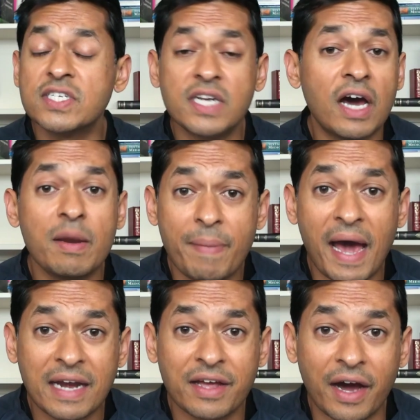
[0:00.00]
is not a
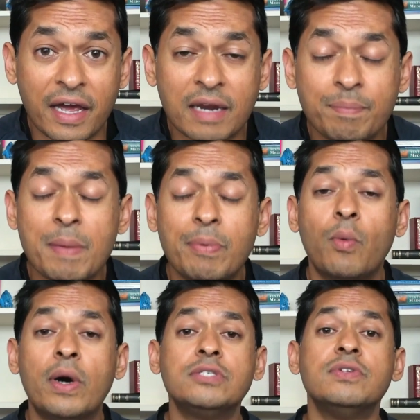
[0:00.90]
bad guy, and
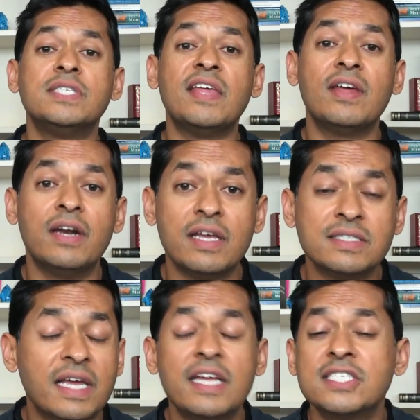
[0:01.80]
people want to say that it
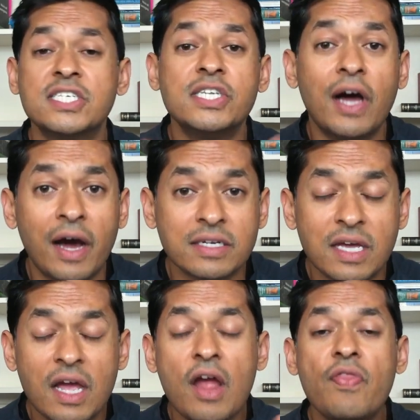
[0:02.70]
is, and it's
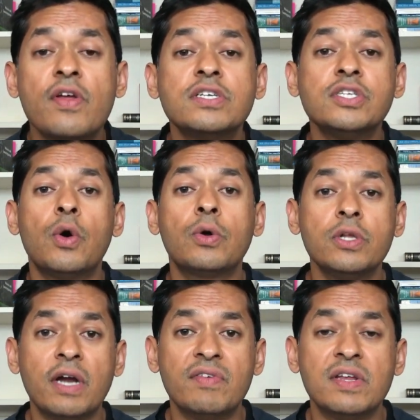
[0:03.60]
not. There's no
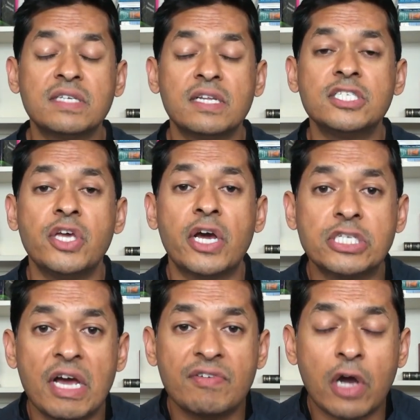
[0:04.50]
clear evidence, unless you
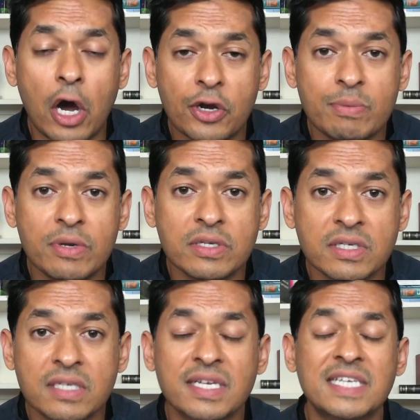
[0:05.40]
actually have an autoimmune
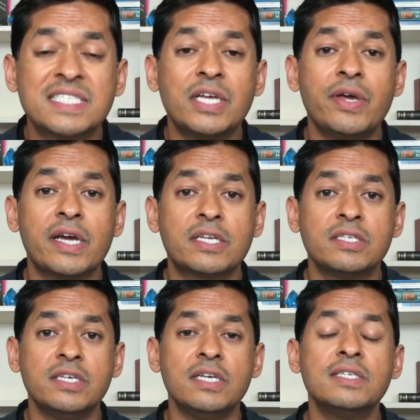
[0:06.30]
disease like celiac
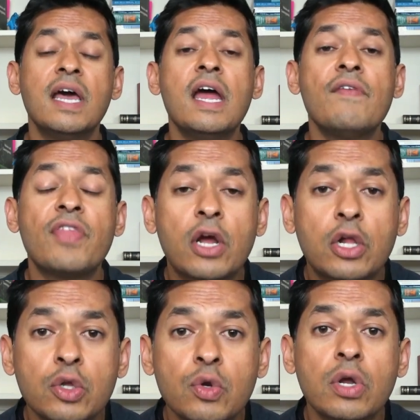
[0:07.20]
disease, that
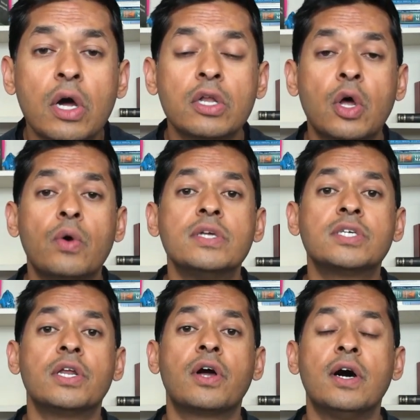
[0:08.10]
gluten alone
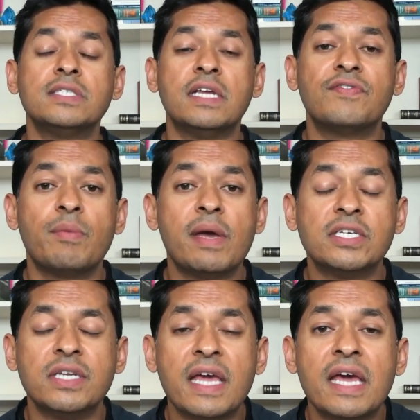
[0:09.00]
is going to cause
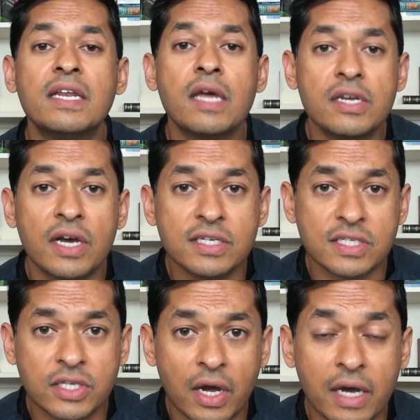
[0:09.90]
inflammation. It
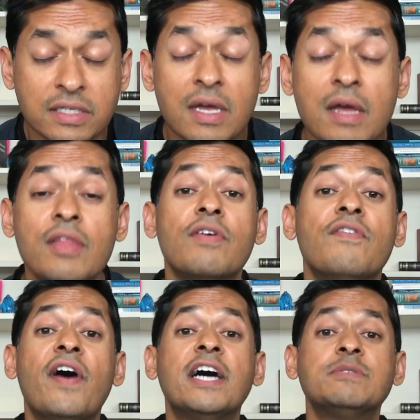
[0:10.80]
does not. The
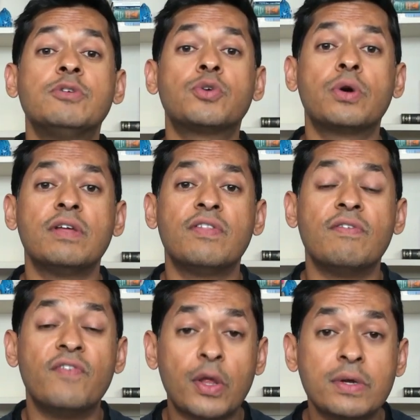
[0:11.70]
vast majority of
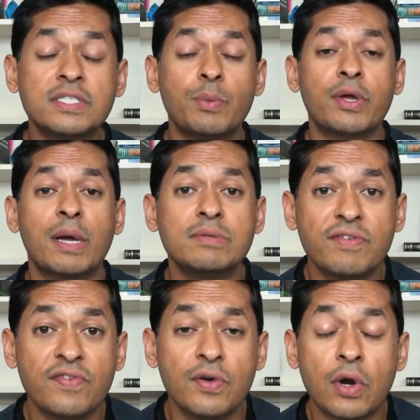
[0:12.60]
the villains when it comes
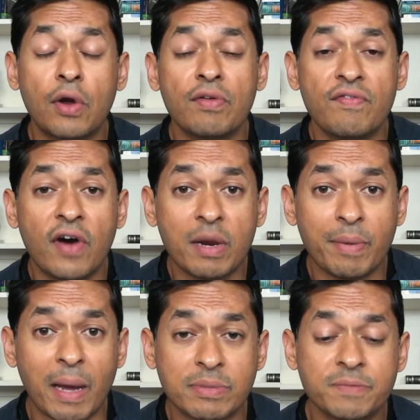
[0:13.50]
to food are the
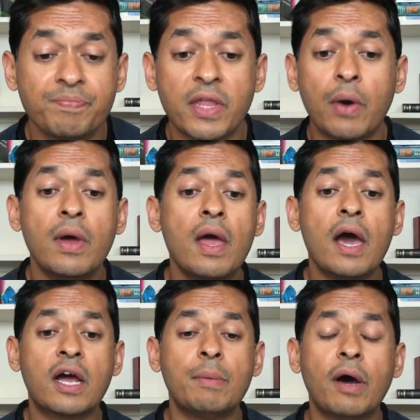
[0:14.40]
FODMAPs. Now,
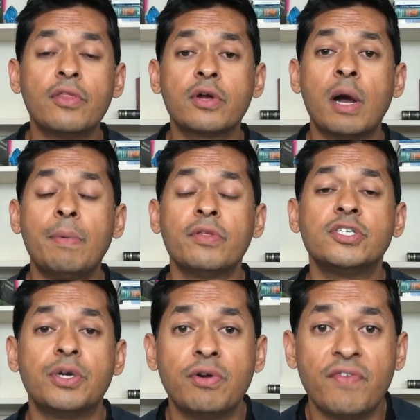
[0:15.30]
a couple other
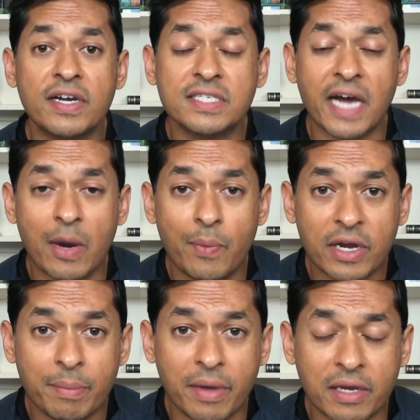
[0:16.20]
general vices I
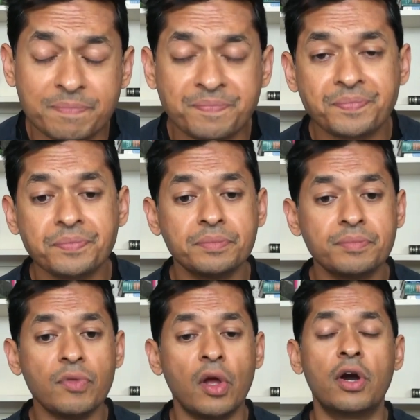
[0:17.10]
recommend,
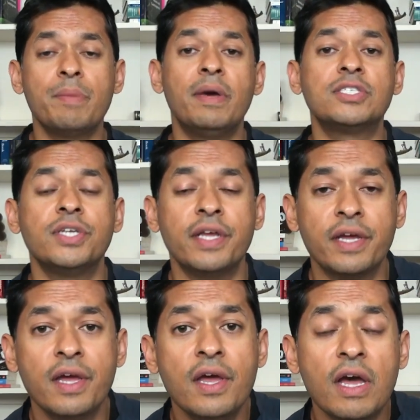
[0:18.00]
already
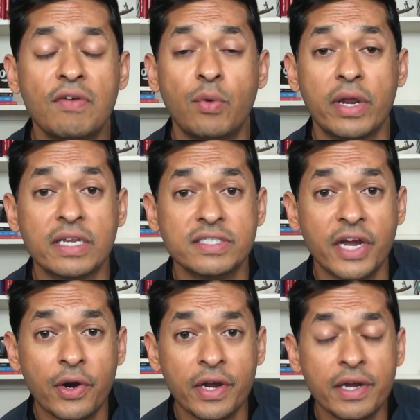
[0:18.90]
mentioning avoiding
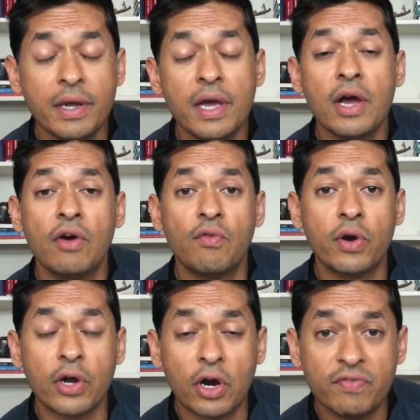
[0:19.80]
dairy,
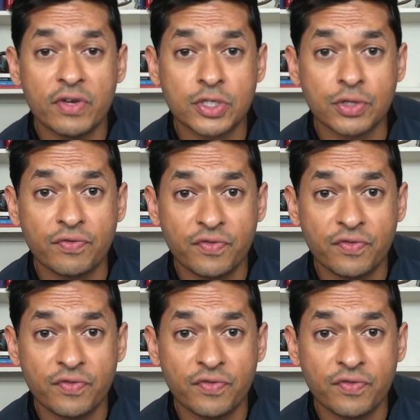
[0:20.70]
avoiding artificial